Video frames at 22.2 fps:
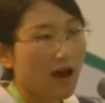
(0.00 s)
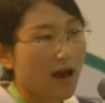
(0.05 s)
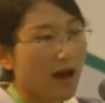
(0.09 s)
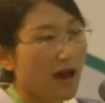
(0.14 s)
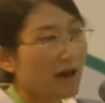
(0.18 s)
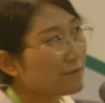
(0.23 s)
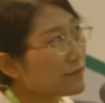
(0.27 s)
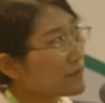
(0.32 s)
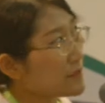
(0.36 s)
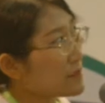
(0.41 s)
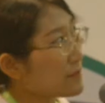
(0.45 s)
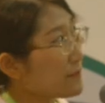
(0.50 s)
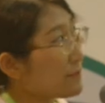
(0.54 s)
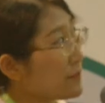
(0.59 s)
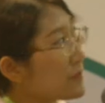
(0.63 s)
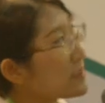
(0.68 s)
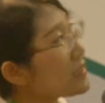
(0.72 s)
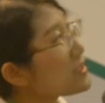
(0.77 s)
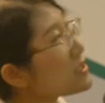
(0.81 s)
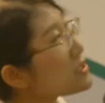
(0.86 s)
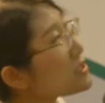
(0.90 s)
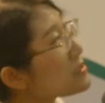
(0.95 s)
After
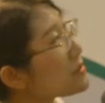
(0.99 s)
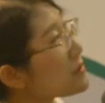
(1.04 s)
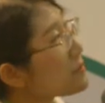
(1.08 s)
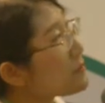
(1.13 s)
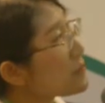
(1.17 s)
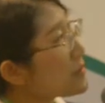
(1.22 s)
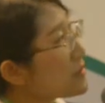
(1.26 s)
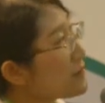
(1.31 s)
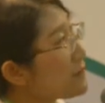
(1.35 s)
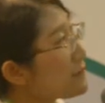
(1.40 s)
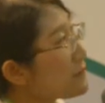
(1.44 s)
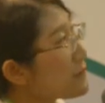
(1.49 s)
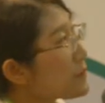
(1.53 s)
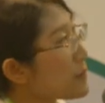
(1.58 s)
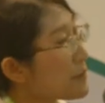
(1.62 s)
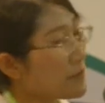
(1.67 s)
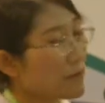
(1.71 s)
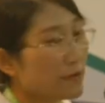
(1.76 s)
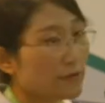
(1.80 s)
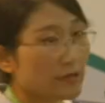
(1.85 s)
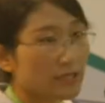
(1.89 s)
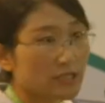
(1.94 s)
finish the PIF
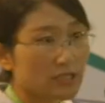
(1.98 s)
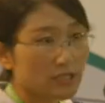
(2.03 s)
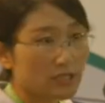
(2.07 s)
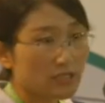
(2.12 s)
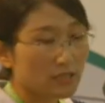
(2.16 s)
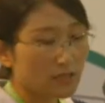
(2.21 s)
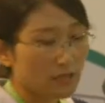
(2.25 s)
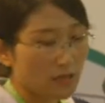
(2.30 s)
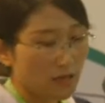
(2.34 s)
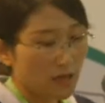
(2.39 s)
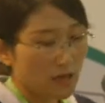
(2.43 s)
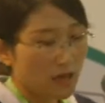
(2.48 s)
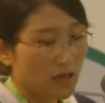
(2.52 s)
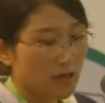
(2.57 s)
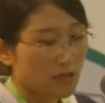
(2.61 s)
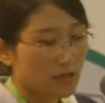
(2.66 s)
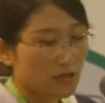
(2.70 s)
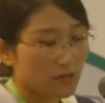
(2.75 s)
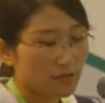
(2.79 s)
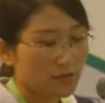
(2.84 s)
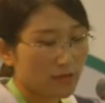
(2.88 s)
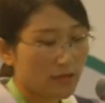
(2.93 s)
preparation,
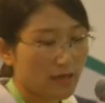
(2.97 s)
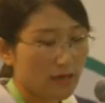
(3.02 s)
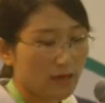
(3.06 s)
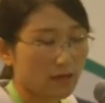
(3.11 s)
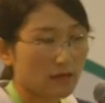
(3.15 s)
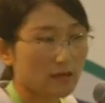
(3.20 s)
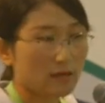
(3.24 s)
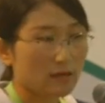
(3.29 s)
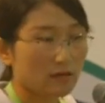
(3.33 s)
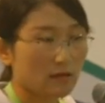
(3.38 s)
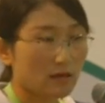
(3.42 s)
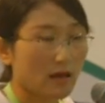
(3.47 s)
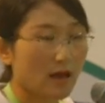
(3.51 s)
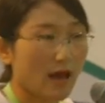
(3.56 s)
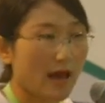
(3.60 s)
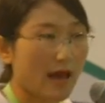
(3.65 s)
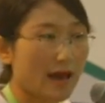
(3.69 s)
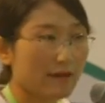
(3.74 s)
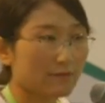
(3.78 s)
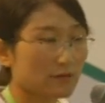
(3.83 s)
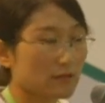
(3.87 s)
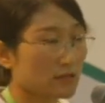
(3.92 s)
you can
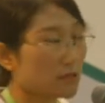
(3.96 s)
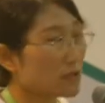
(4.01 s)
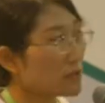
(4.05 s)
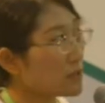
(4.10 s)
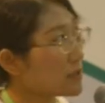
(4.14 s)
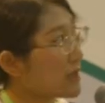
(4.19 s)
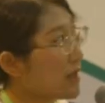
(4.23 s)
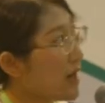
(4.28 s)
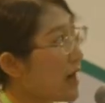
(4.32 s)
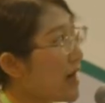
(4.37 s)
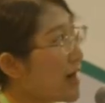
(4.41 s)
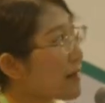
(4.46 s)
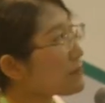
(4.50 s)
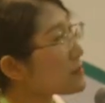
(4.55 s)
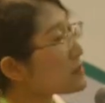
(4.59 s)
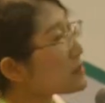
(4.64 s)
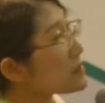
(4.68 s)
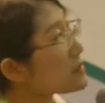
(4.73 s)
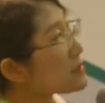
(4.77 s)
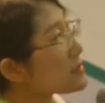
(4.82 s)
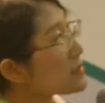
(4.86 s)
have the